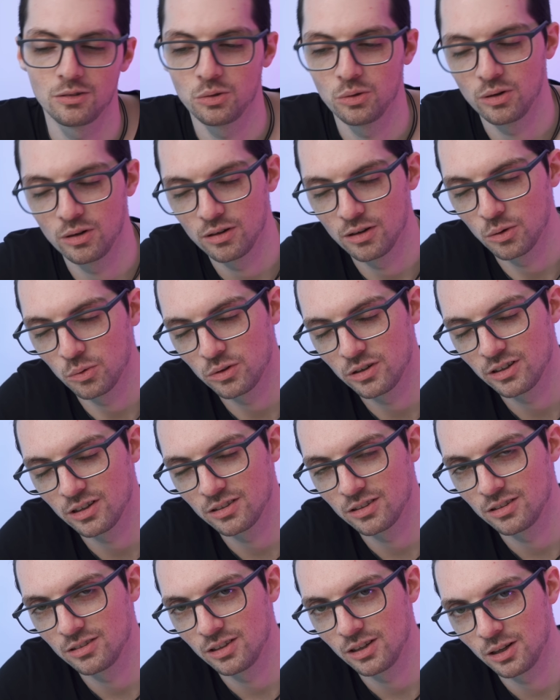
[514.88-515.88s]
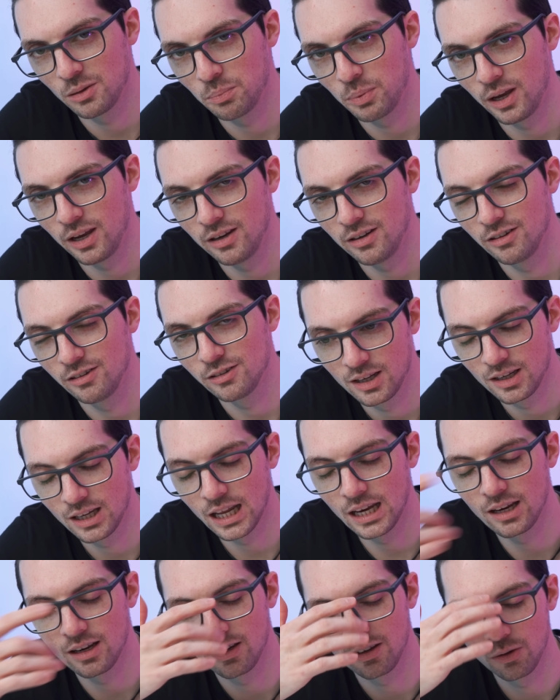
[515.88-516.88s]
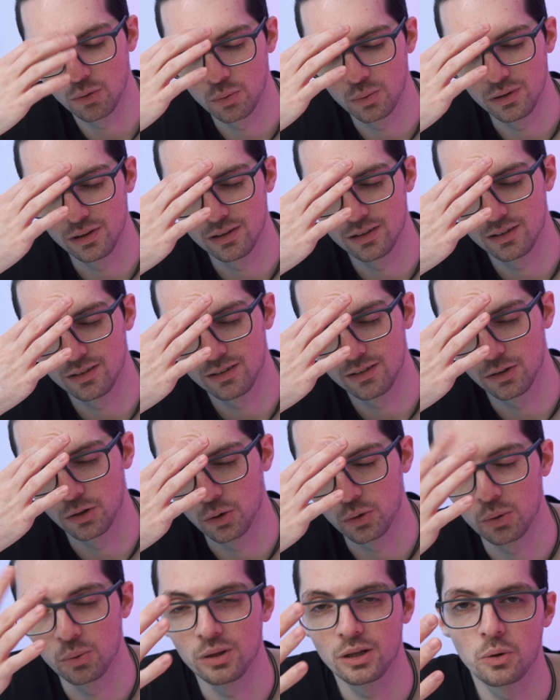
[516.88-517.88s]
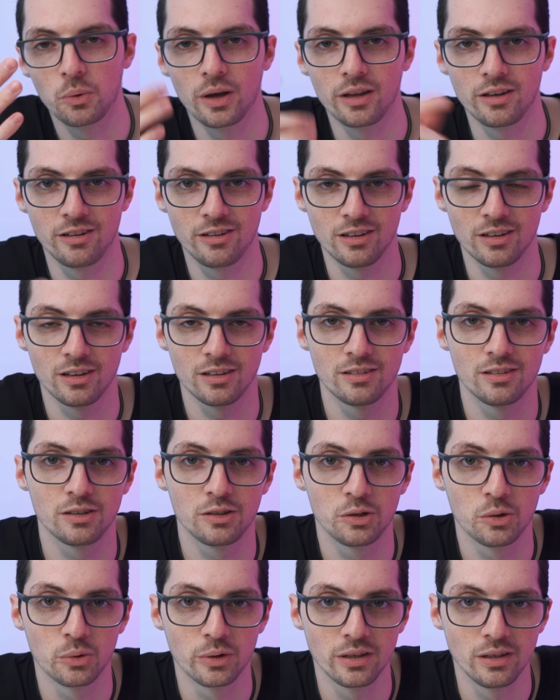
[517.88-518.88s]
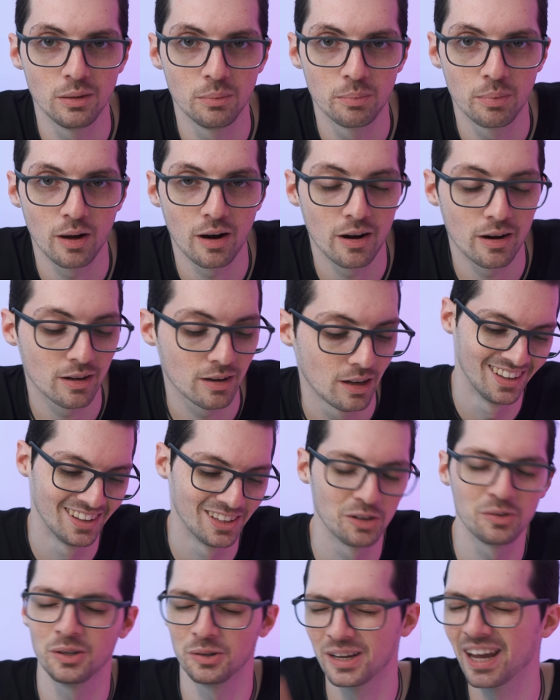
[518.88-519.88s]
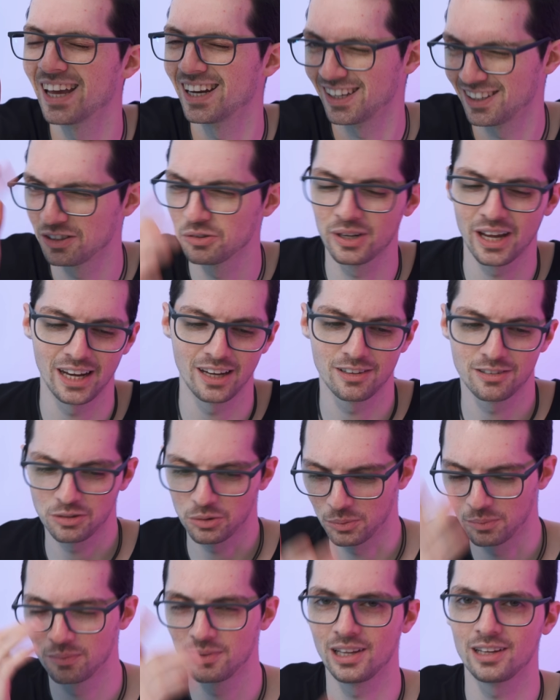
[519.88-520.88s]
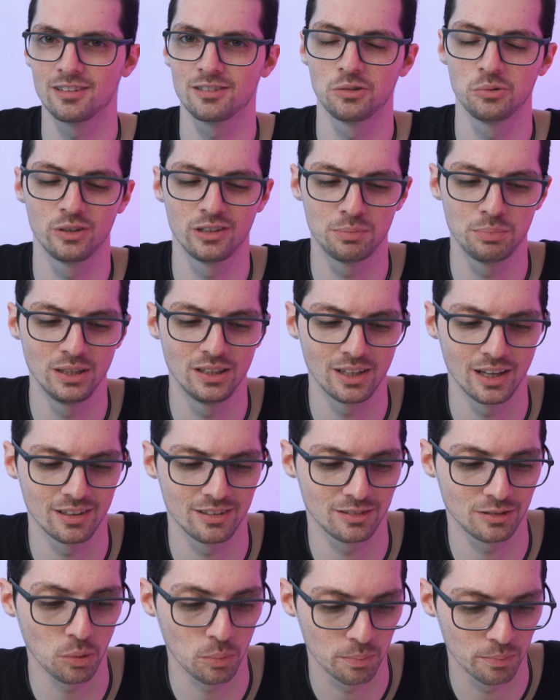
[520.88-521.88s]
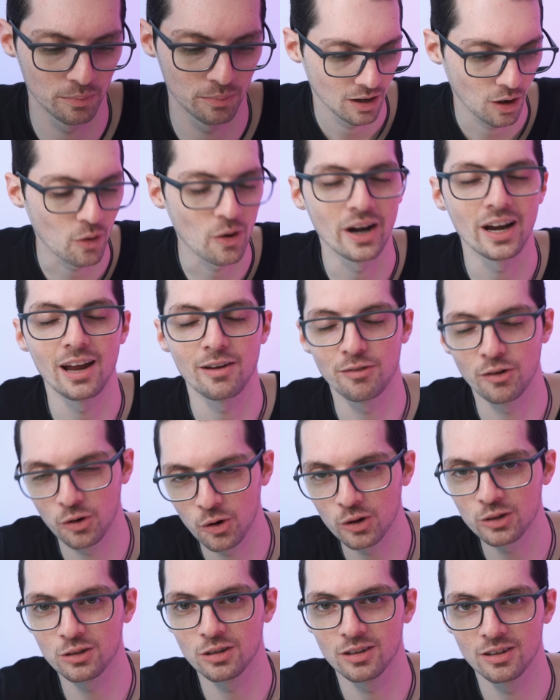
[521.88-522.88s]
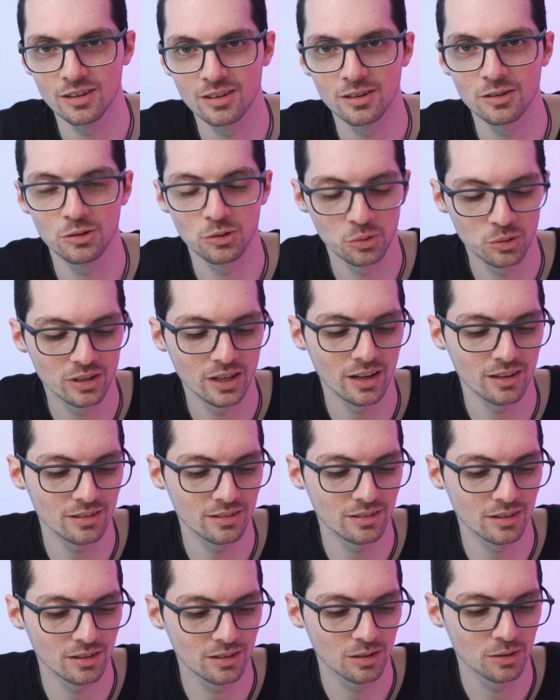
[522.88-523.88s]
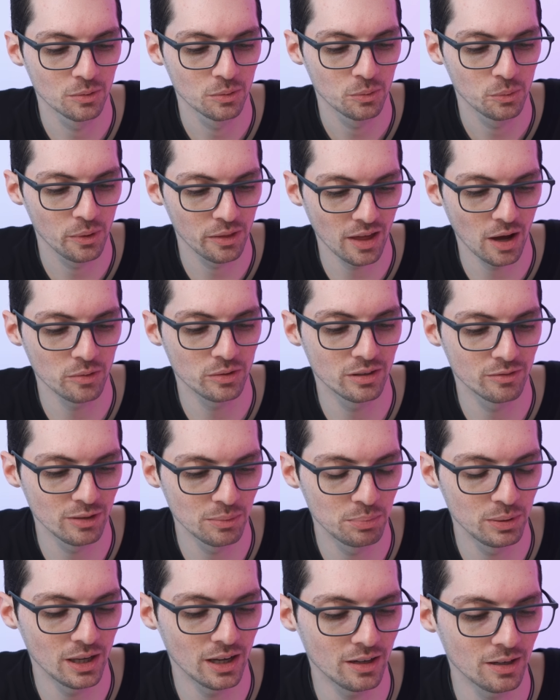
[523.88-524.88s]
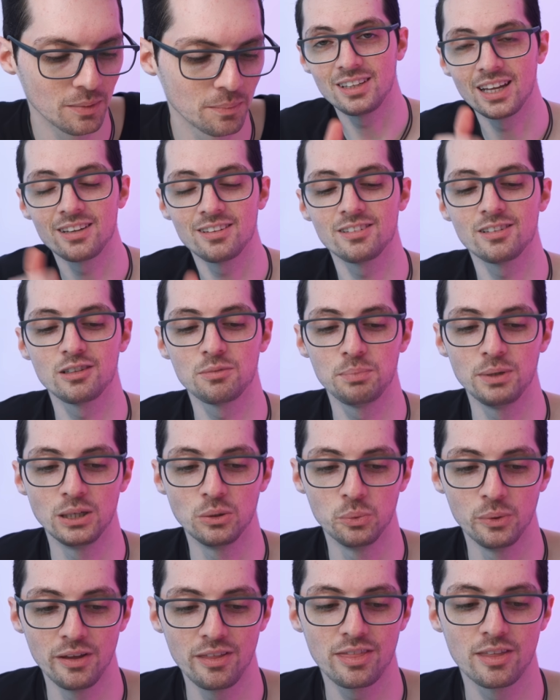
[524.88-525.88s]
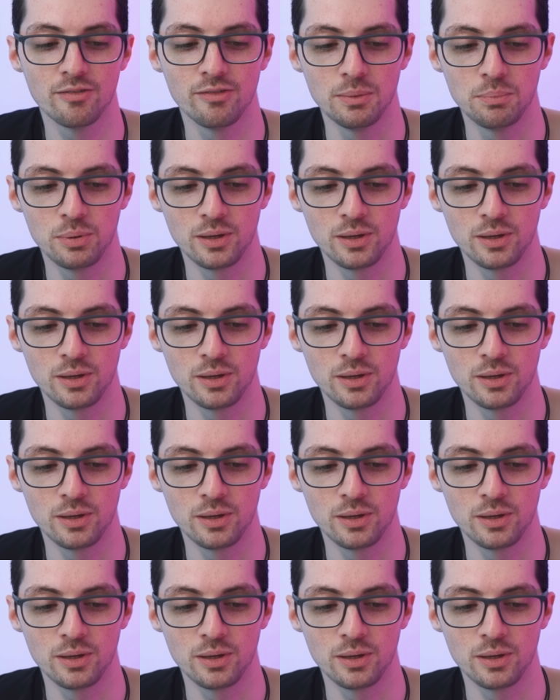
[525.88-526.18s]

to load just a single page, then you will, you know, you will question the security part. You, you get it, you get it. So let's do the speed test. So, all right, I forgot to test it without the VPN. That's the speed with the